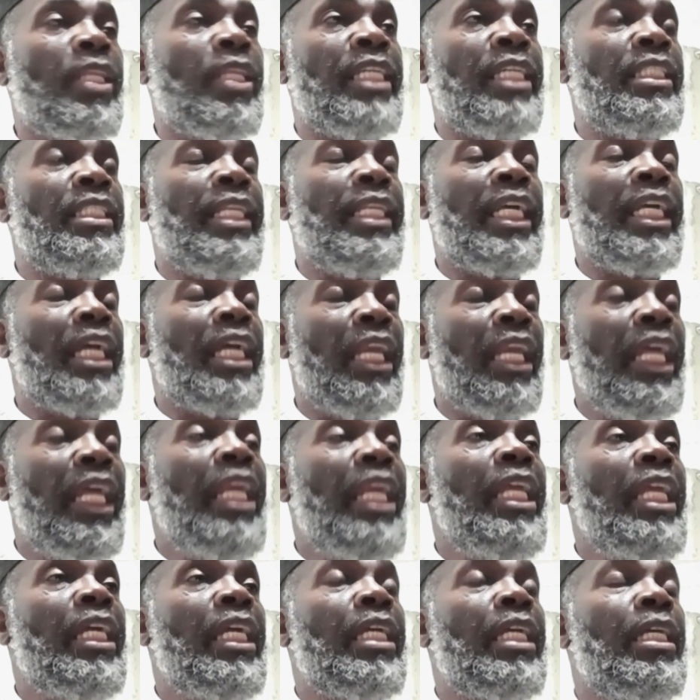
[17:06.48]
that the
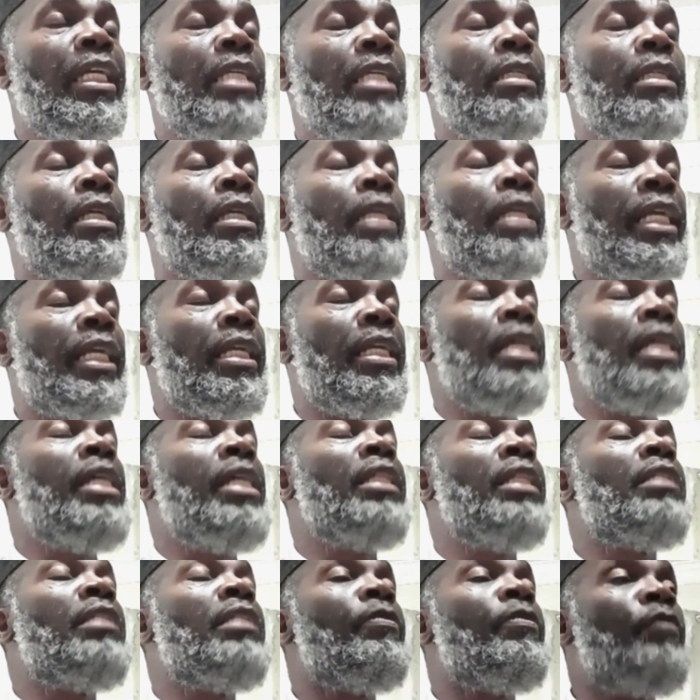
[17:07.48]
clinic
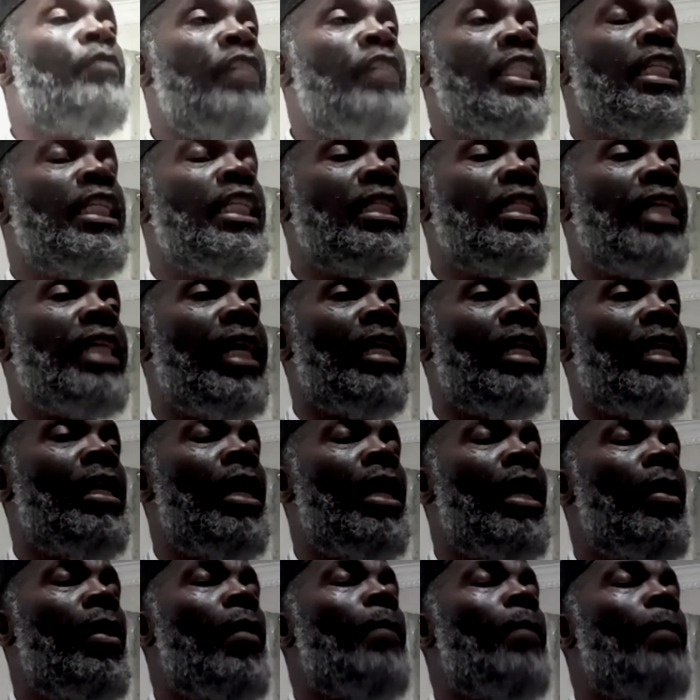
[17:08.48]
is visited
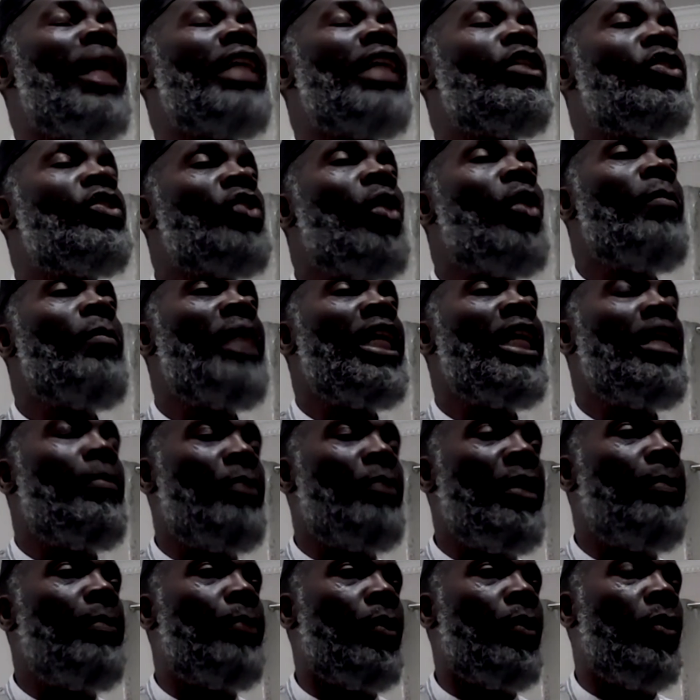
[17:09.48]
by so many
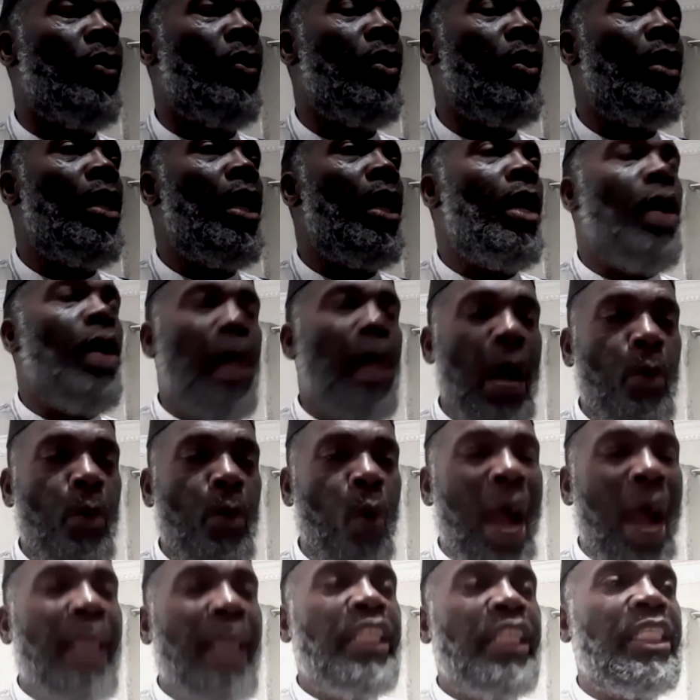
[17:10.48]
people.
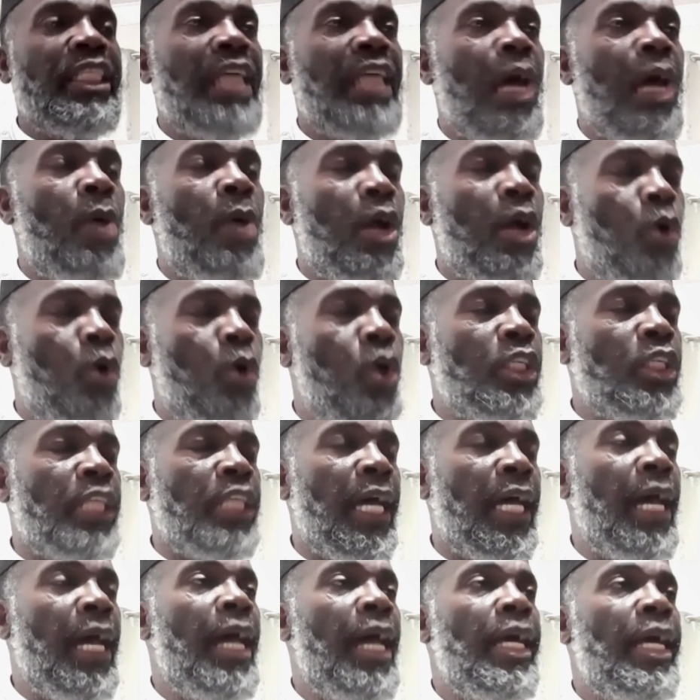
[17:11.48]
Whilst our
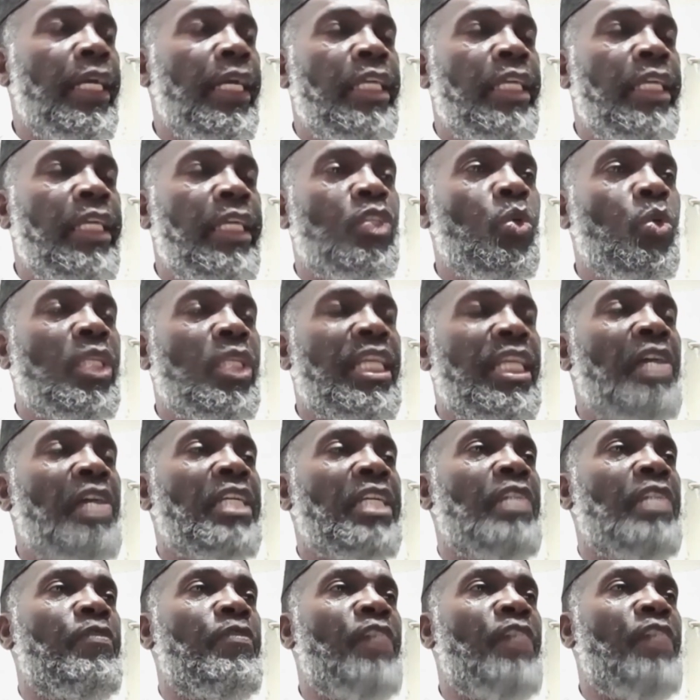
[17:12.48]
quota is
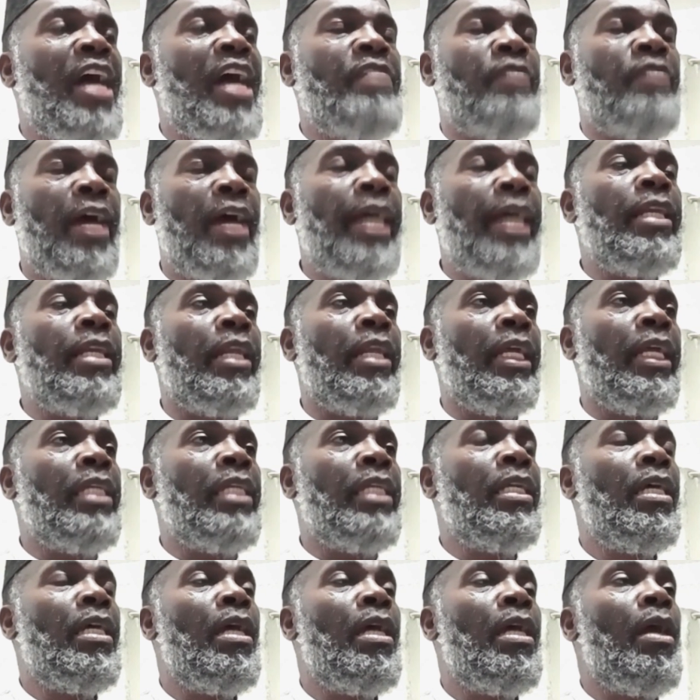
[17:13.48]

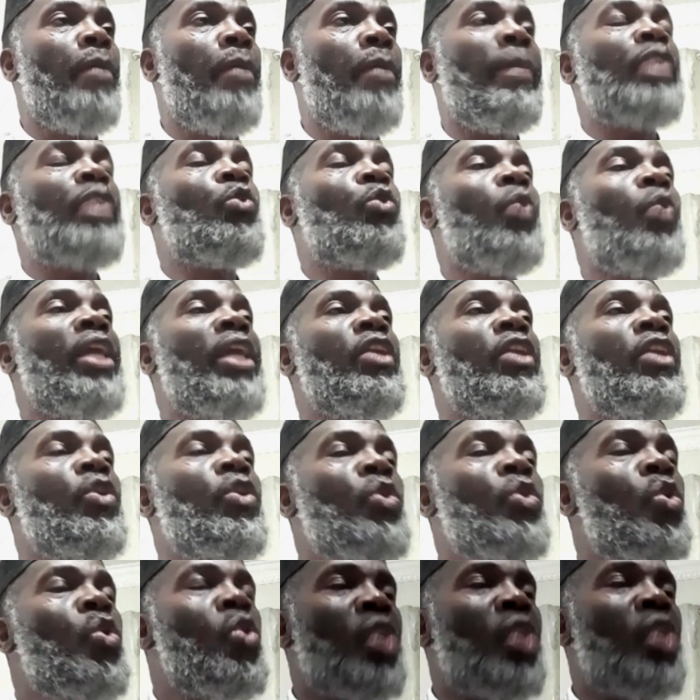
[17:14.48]
2,500, but when
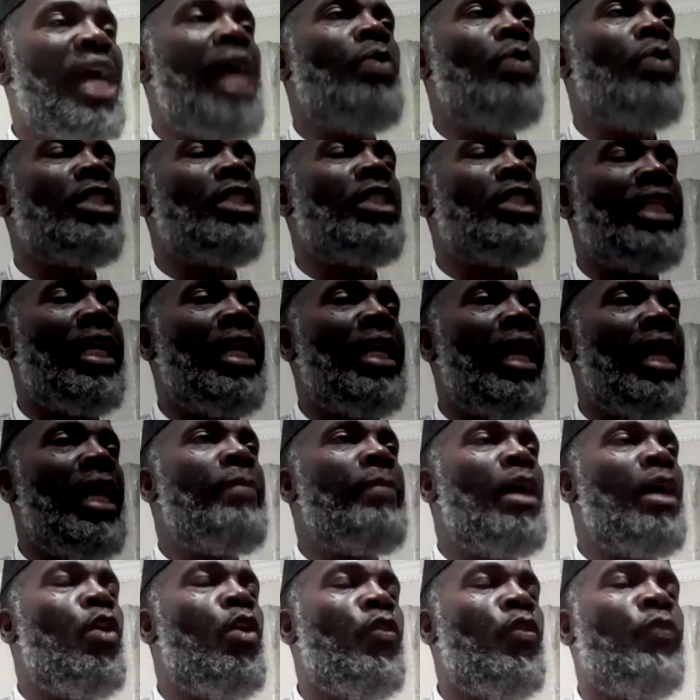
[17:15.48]
you count the
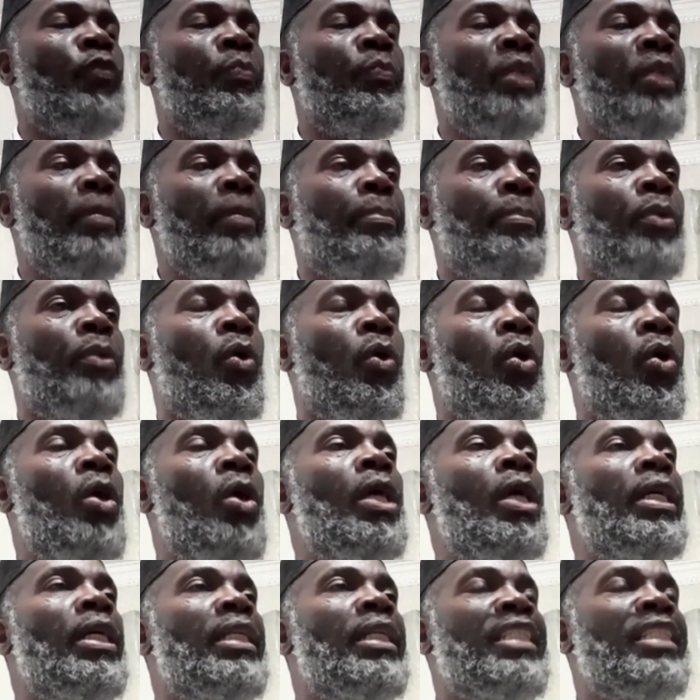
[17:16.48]
number of people
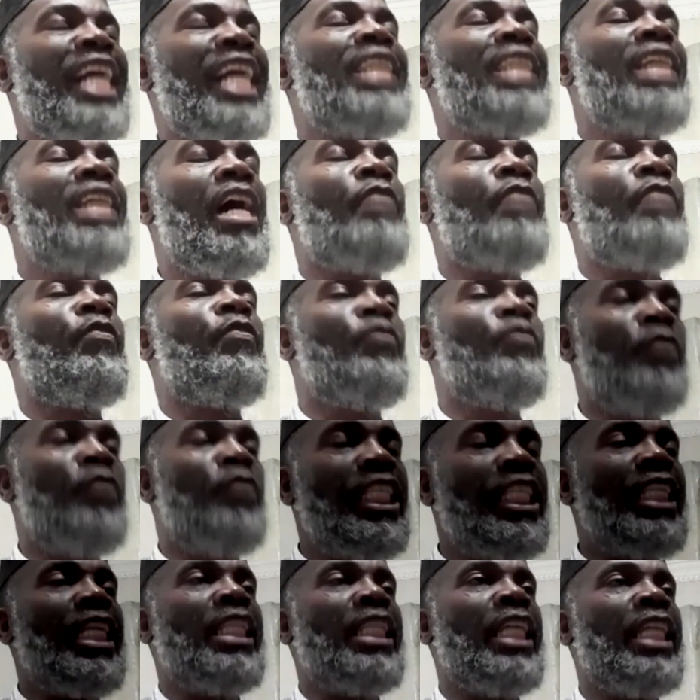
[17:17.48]
that have
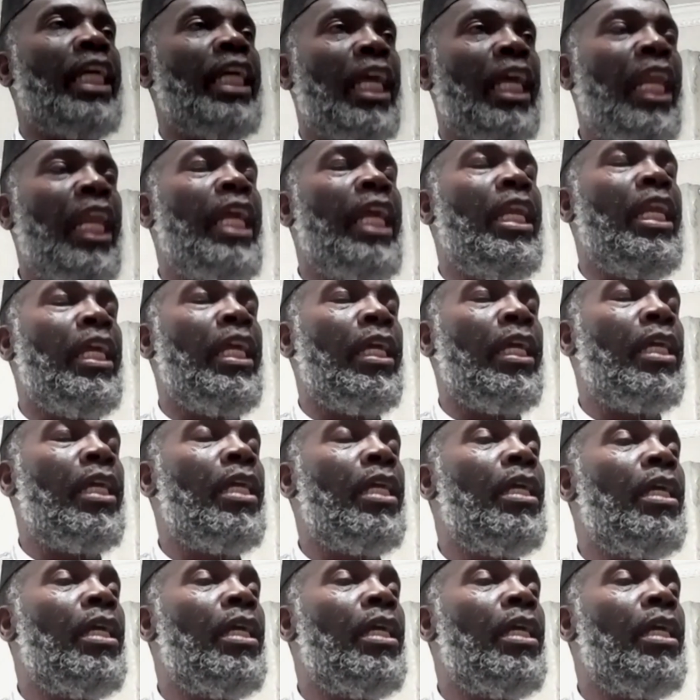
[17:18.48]
visited the clinic,